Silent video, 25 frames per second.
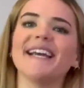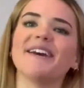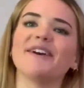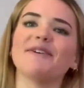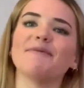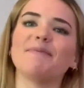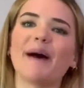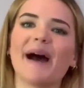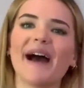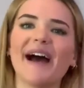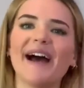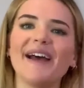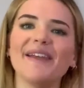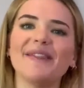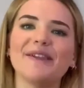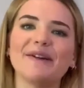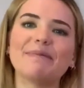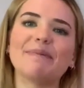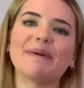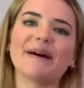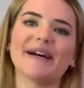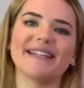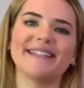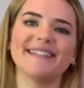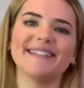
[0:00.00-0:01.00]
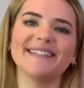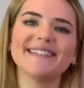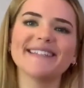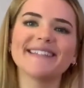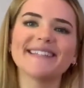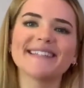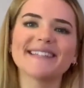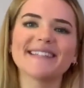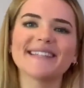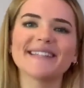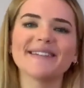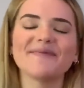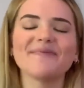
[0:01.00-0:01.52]
by their
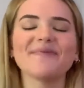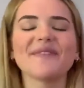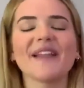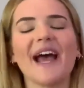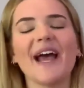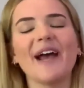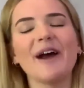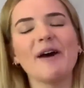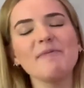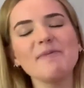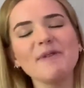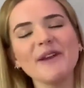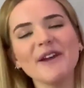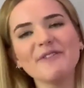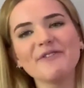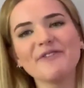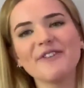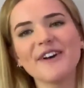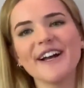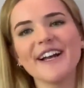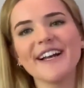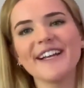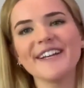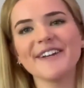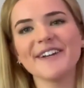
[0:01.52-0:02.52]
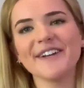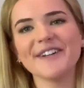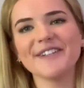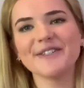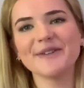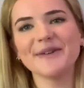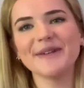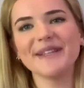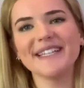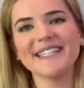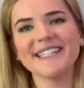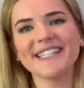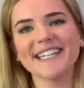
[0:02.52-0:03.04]
buttons. I hope you had fun
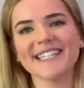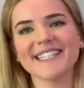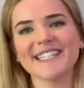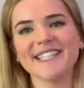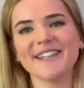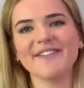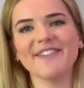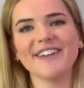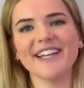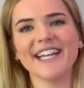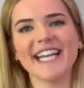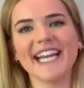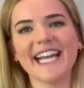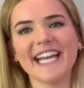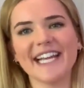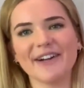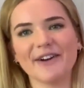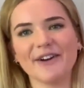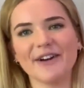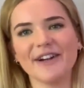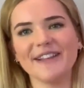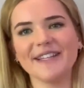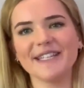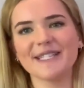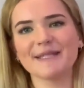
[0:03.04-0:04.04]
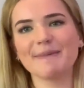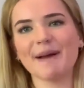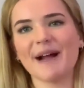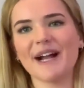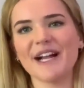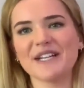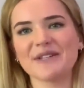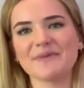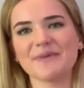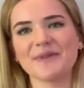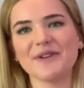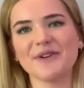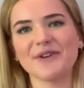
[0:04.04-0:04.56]
doing this activity and earning this
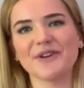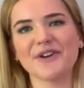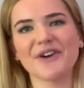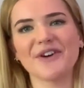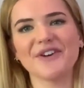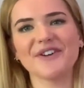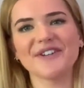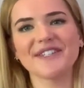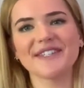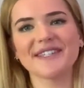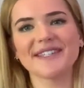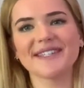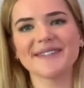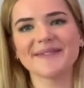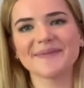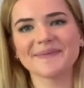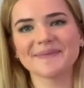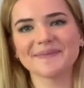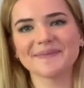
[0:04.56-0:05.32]
badge with your girls.